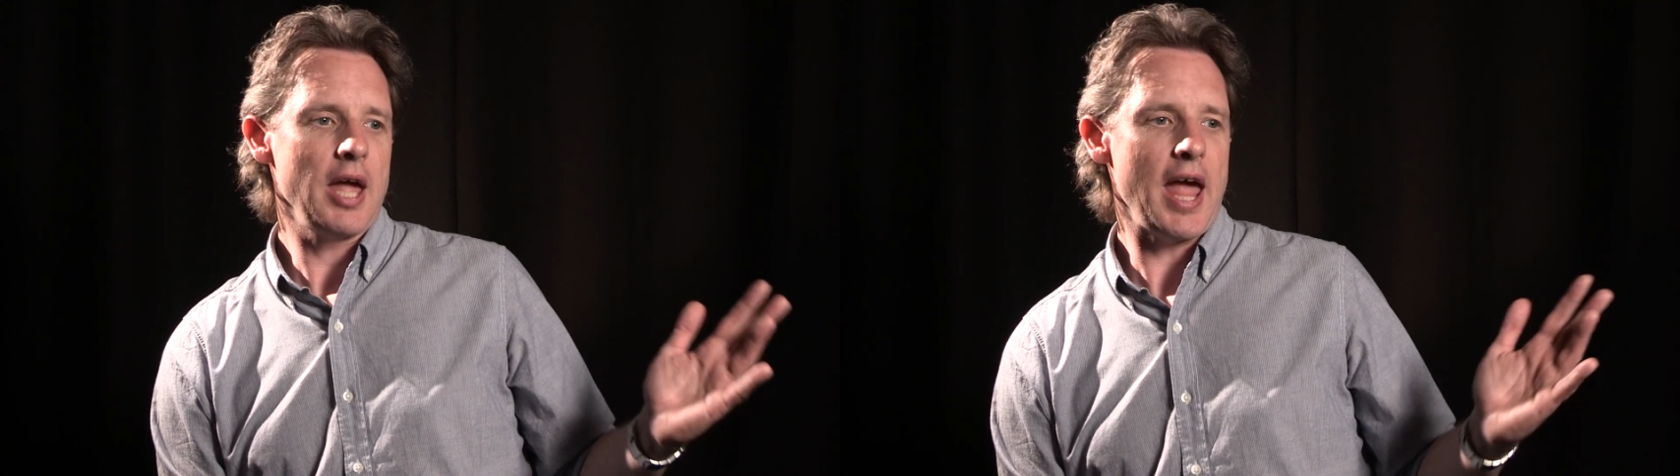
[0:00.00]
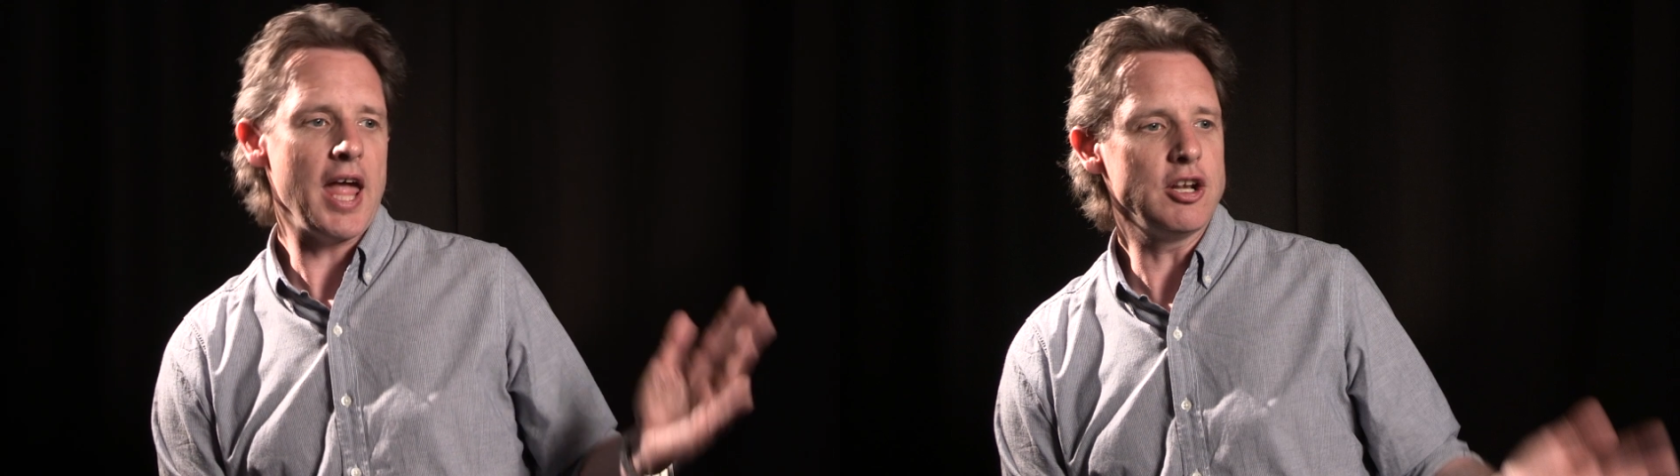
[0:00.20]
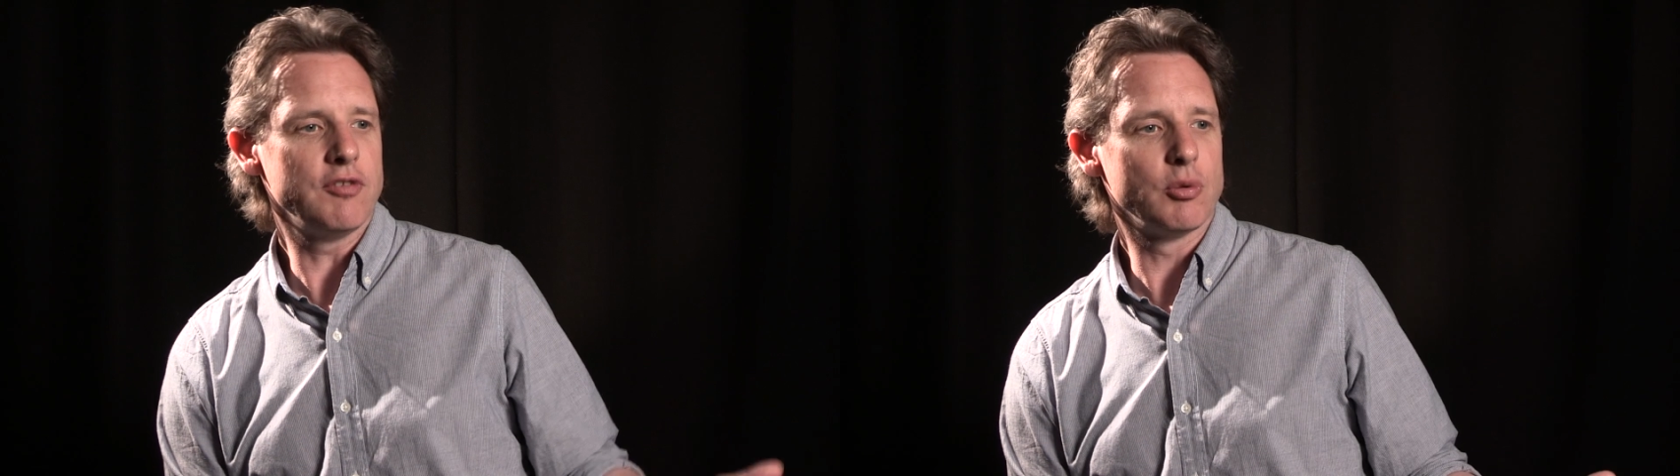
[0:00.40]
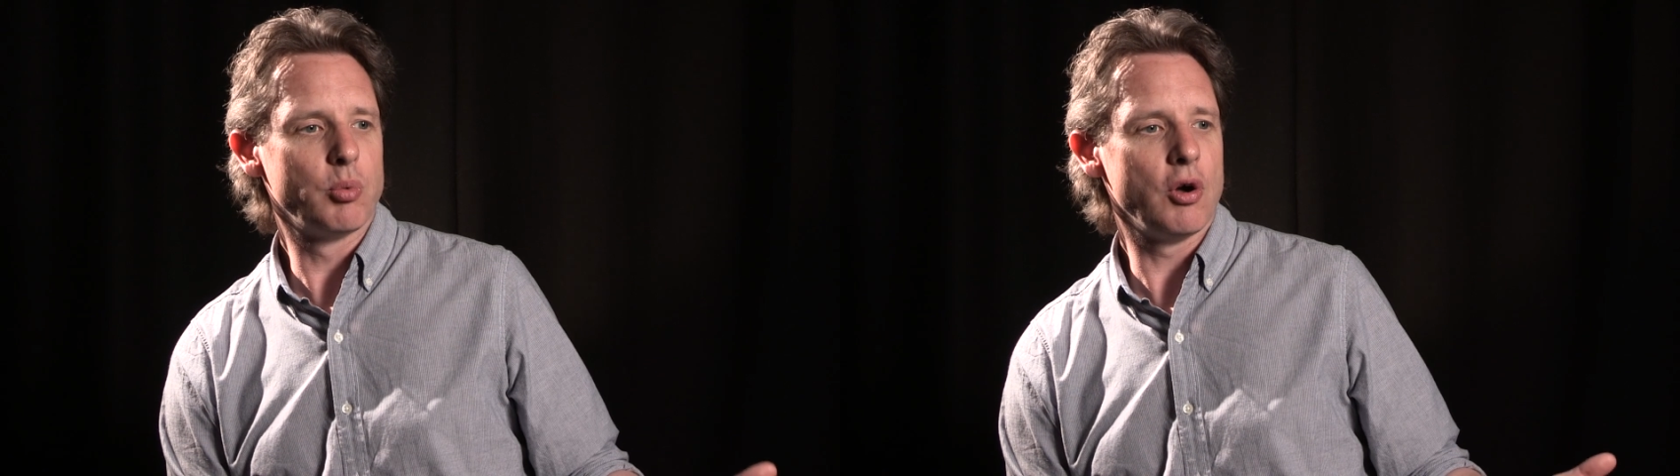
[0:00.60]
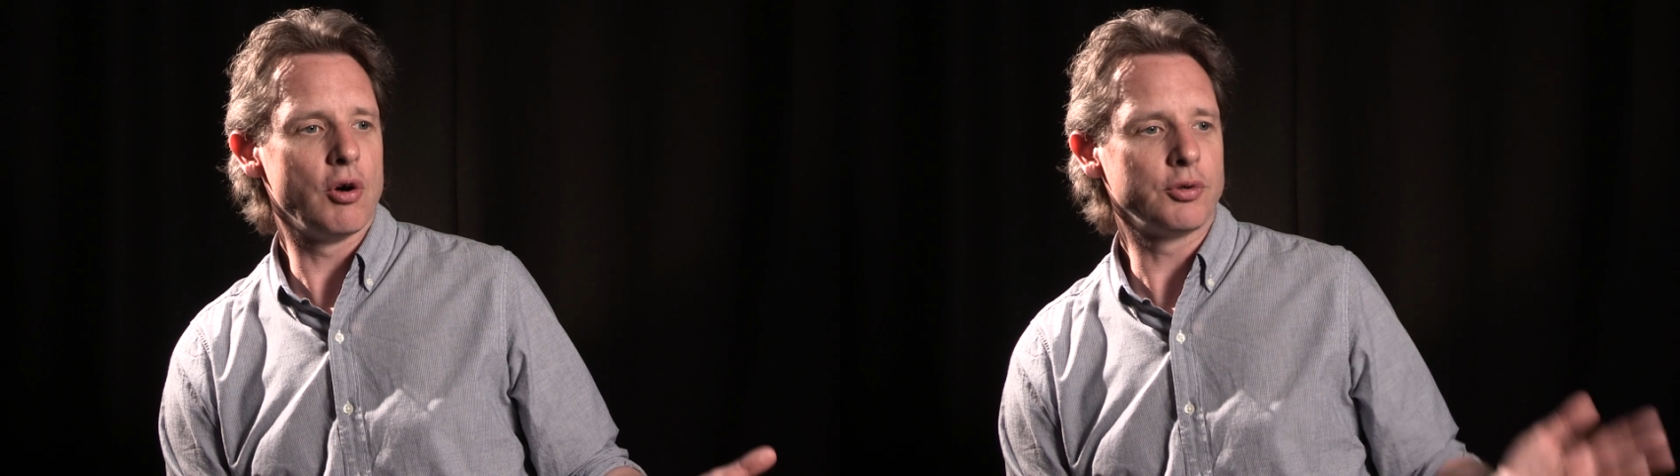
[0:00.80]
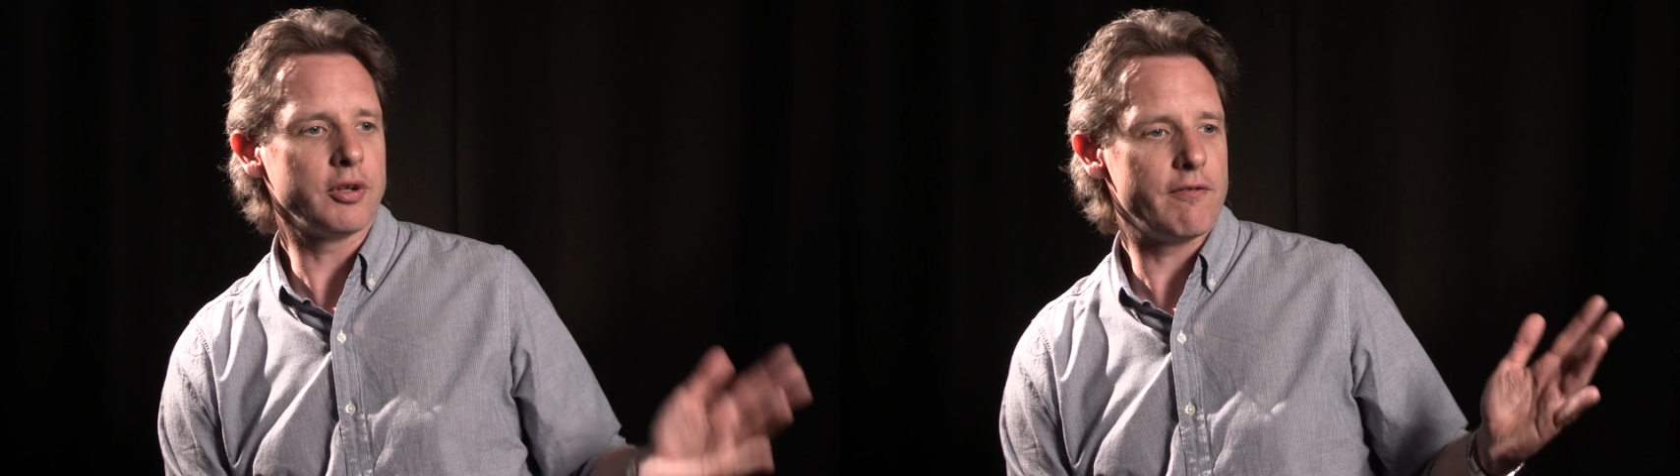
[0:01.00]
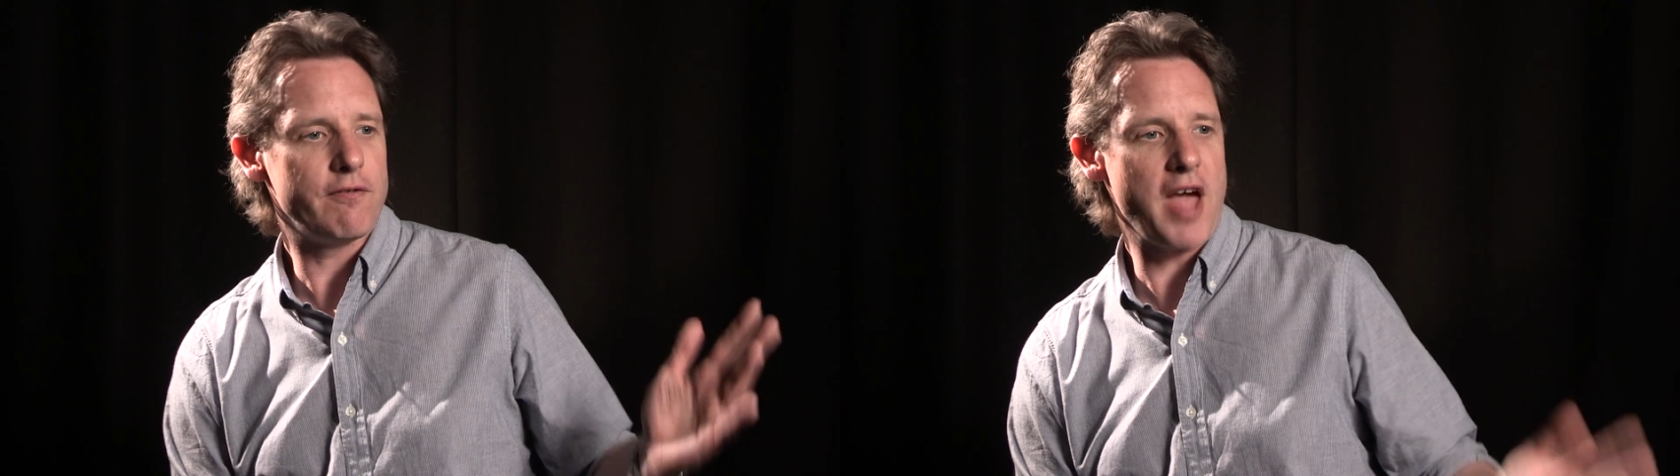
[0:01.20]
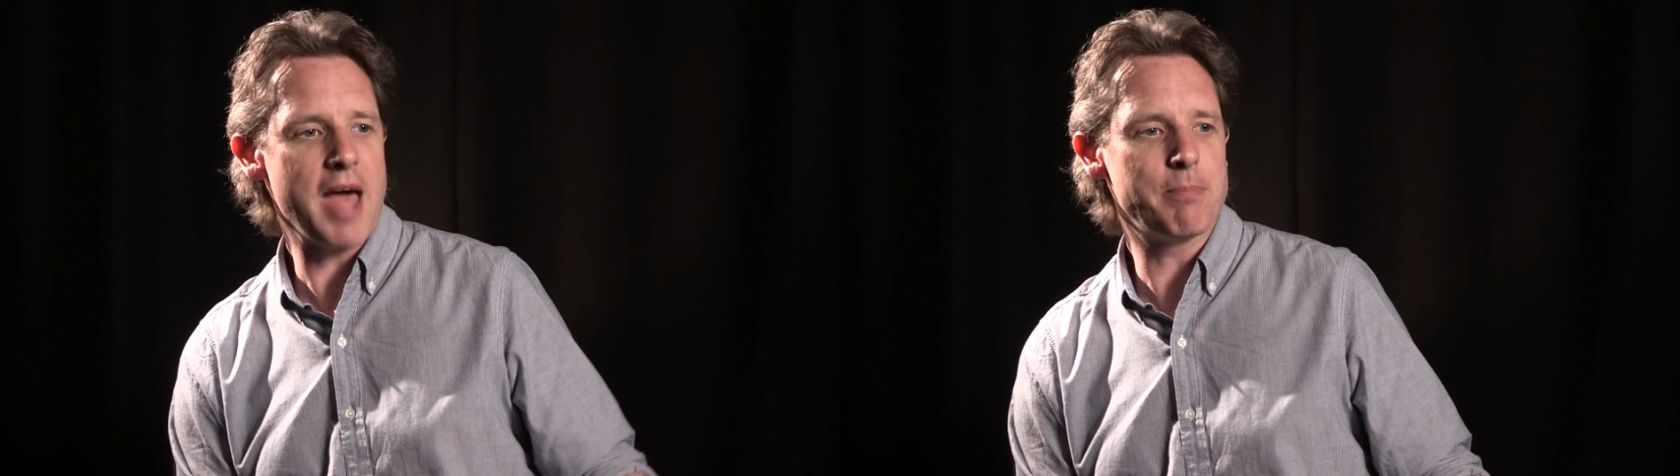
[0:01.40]
end of the world,
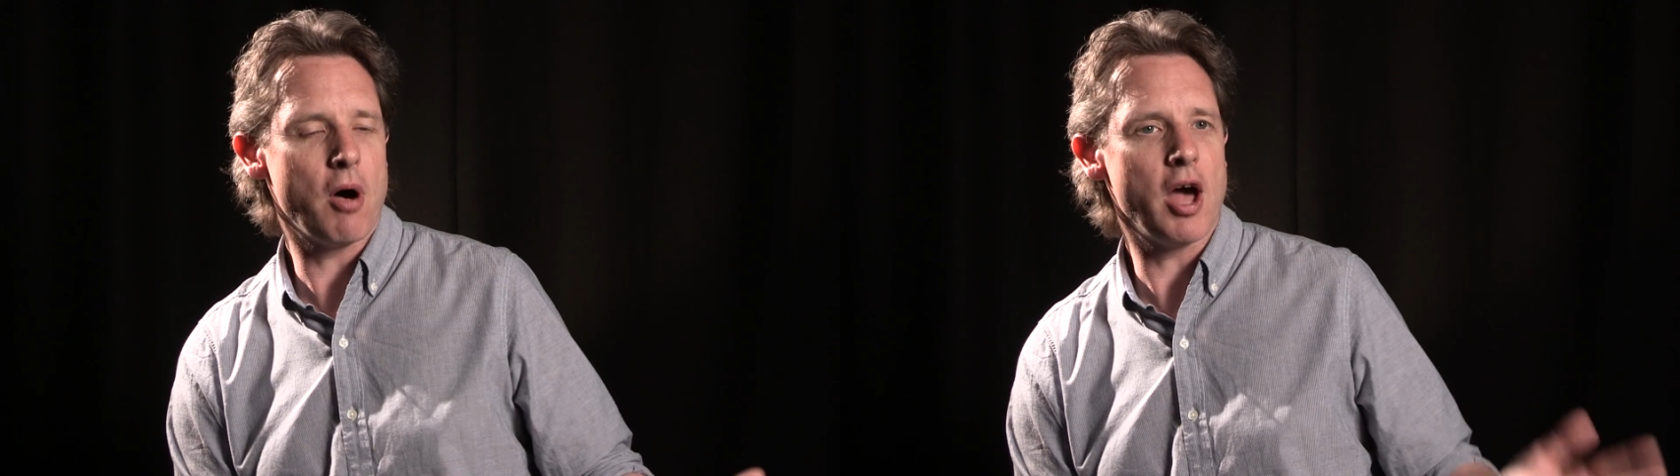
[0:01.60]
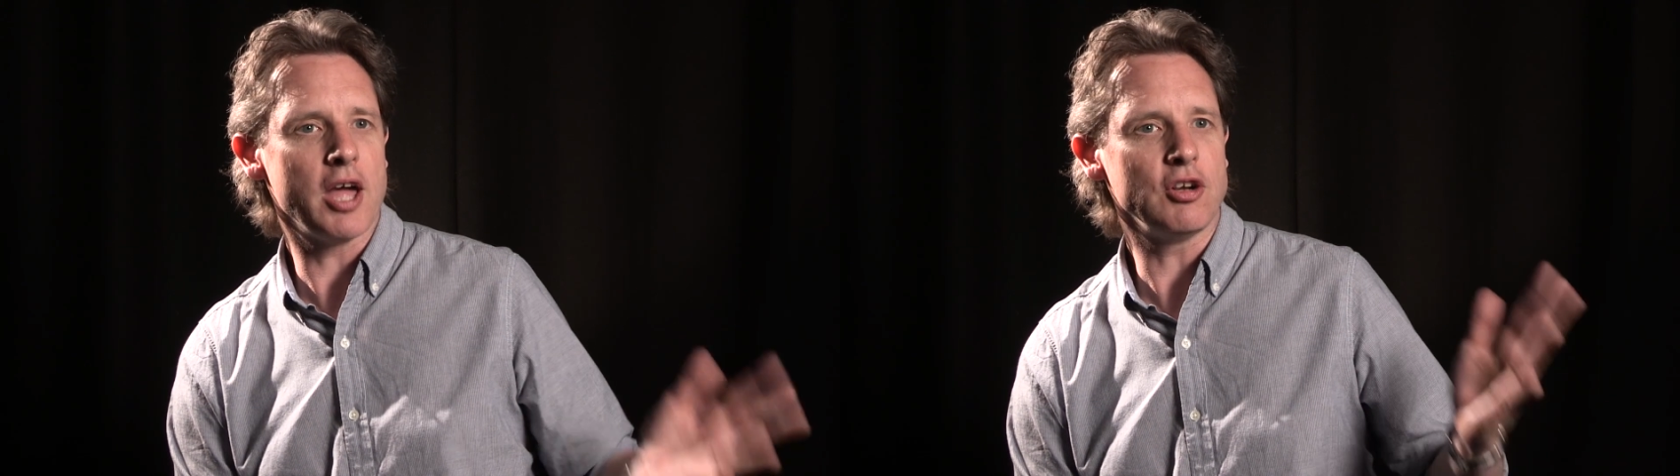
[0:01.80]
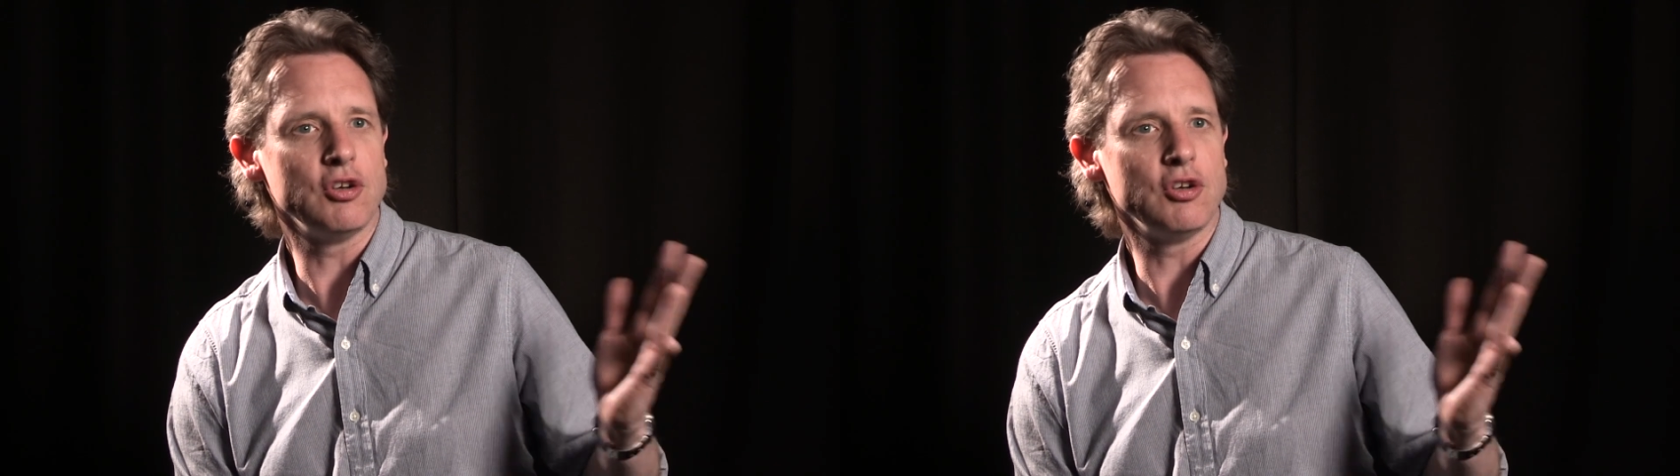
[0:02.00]
vampire